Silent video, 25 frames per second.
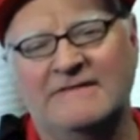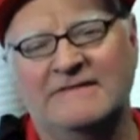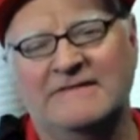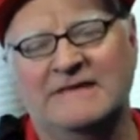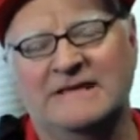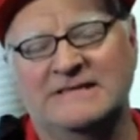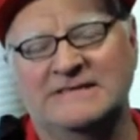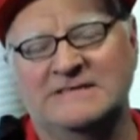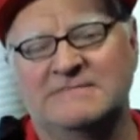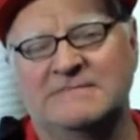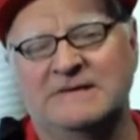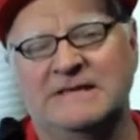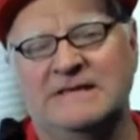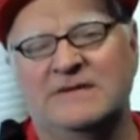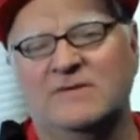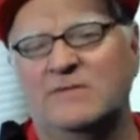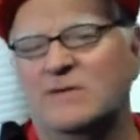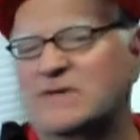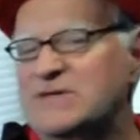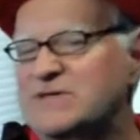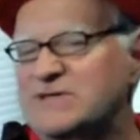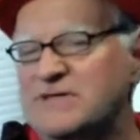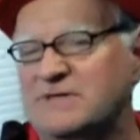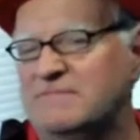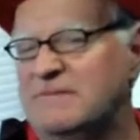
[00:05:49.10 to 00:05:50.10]
doesn't mean that
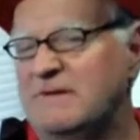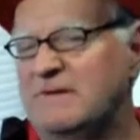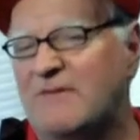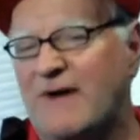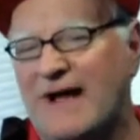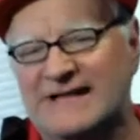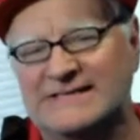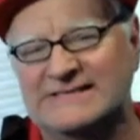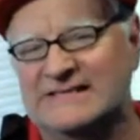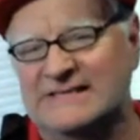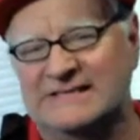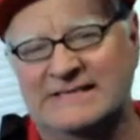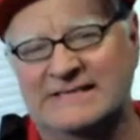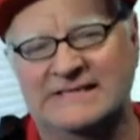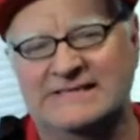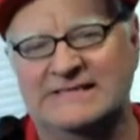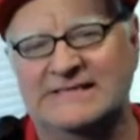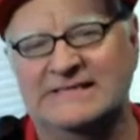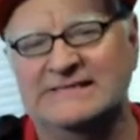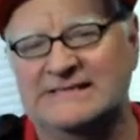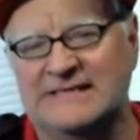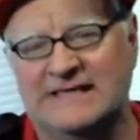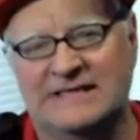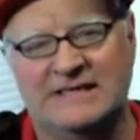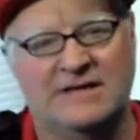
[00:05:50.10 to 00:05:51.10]
we shouldn't be practicing these
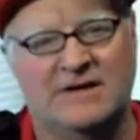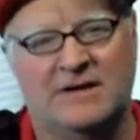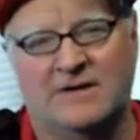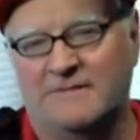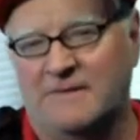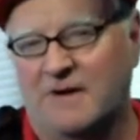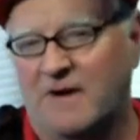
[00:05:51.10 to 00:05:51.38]
extended